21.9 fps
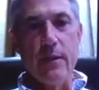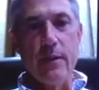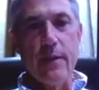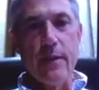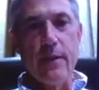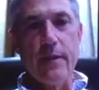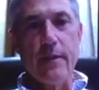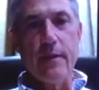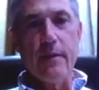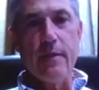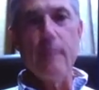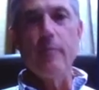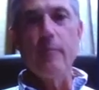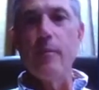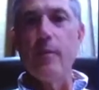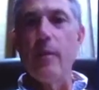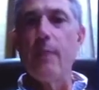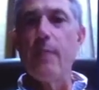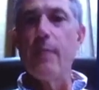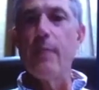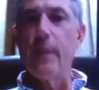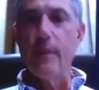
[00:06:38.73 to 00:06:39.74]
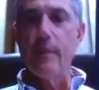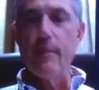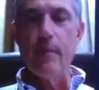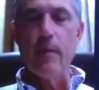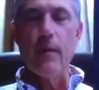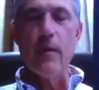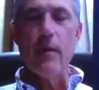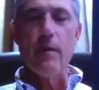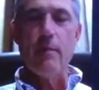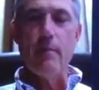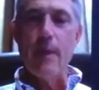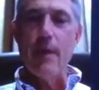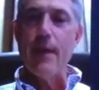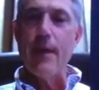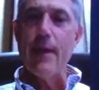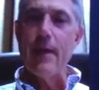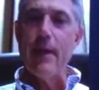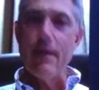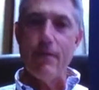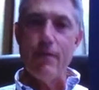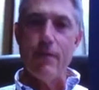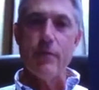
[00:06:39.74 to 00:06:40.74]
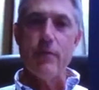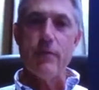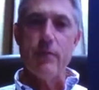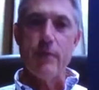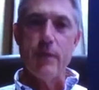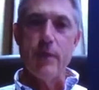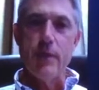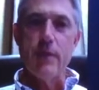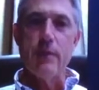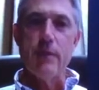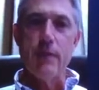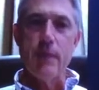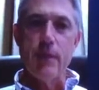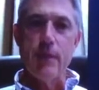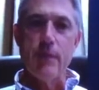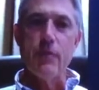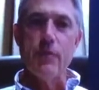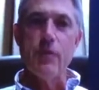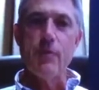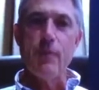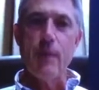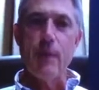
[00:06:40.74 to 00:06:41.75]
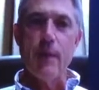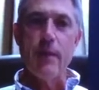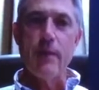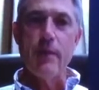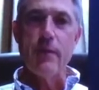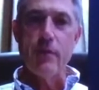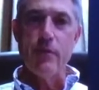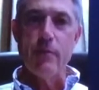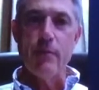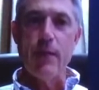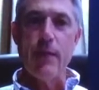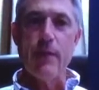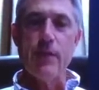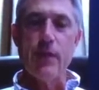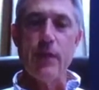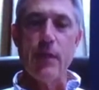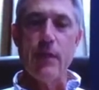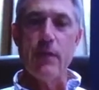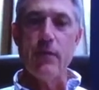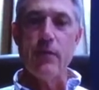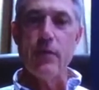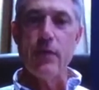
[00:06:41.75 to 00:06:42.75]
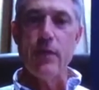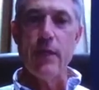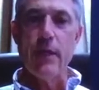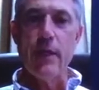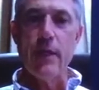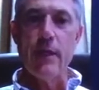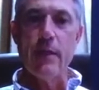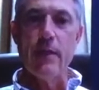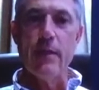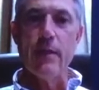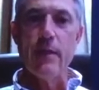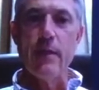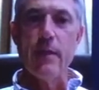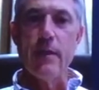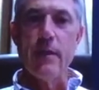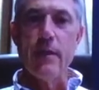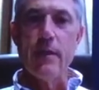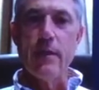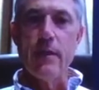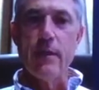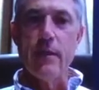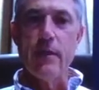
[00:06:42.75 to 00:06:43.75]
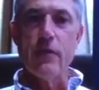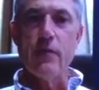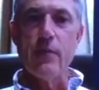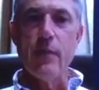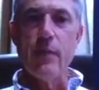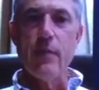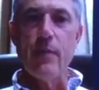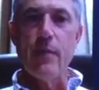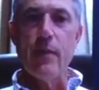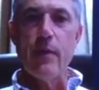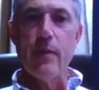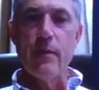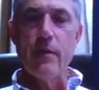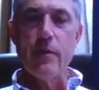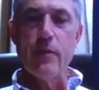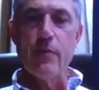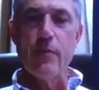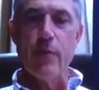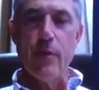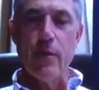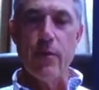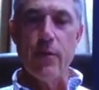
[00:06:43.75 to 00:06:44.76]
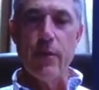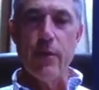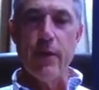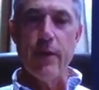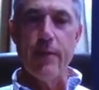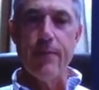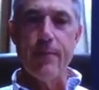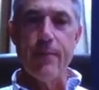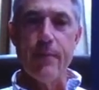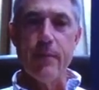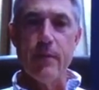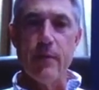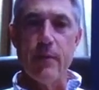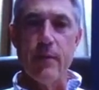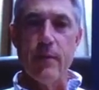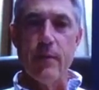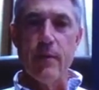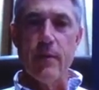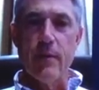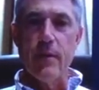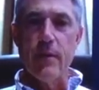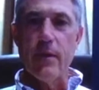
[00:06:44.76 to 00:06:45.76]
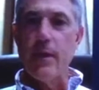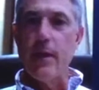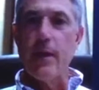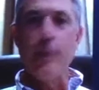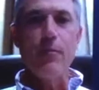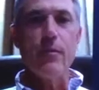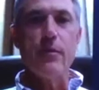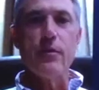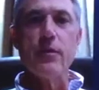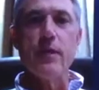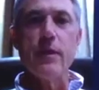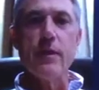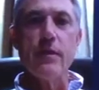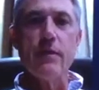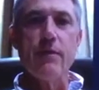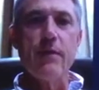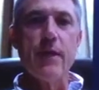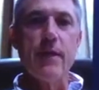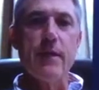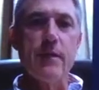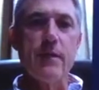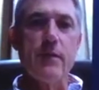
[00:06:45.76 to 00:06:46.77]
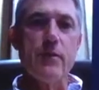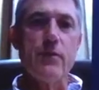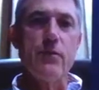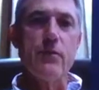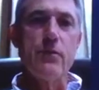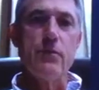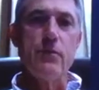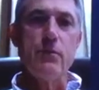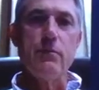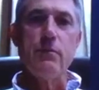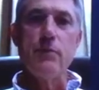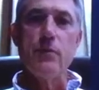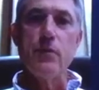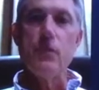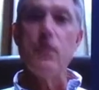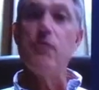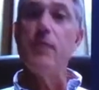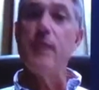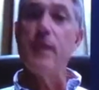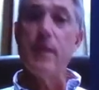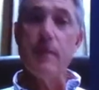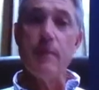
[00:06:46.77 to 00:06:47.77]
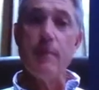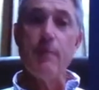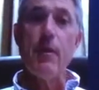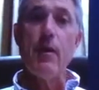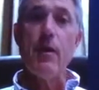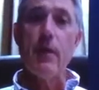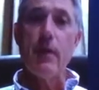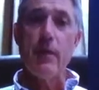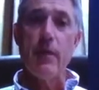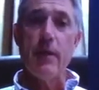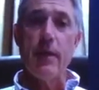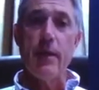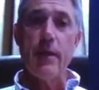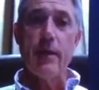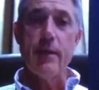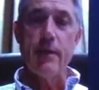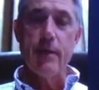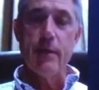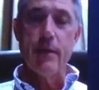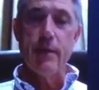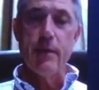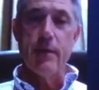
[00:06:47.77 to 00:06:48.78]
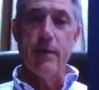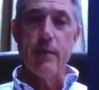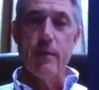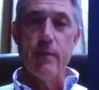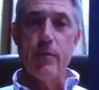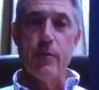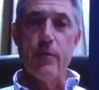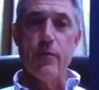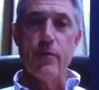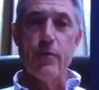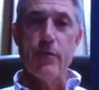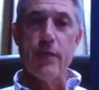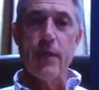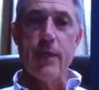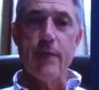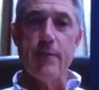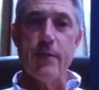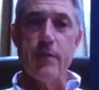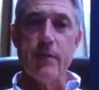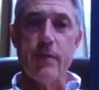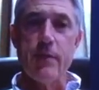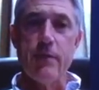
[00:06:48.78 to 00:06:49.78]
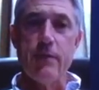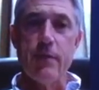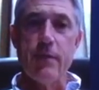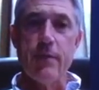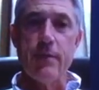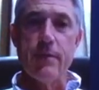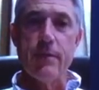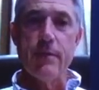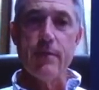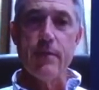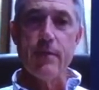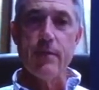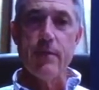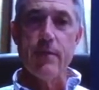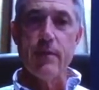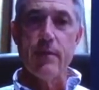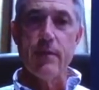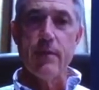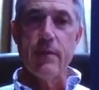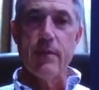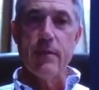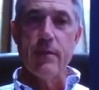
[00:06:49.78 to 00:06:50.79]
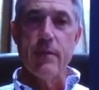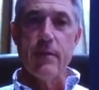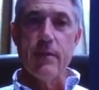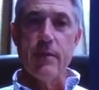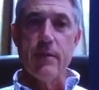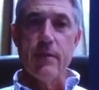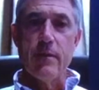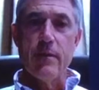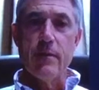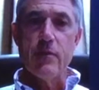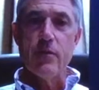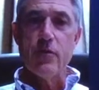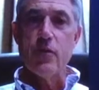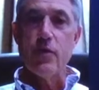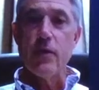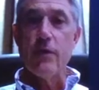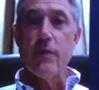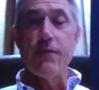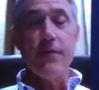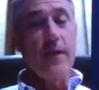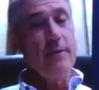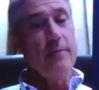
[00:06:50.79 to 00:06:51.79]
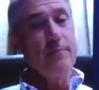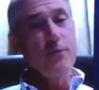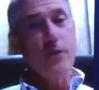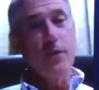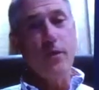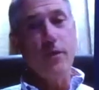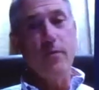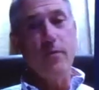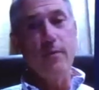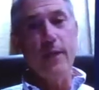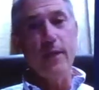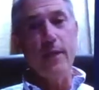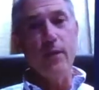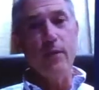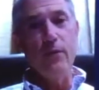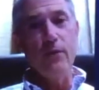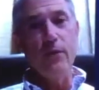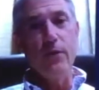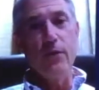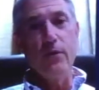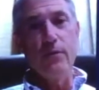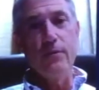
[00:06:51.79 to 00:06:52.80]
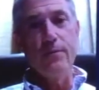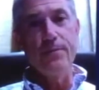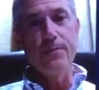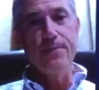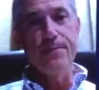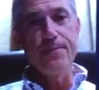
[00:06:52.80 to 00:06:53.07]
And a big part of my effort in responding to my challenge at hand is to be part of this program. And I appreciate the fact that you become part of that with your time this evening. So Jeff, I'll turn it back over to you.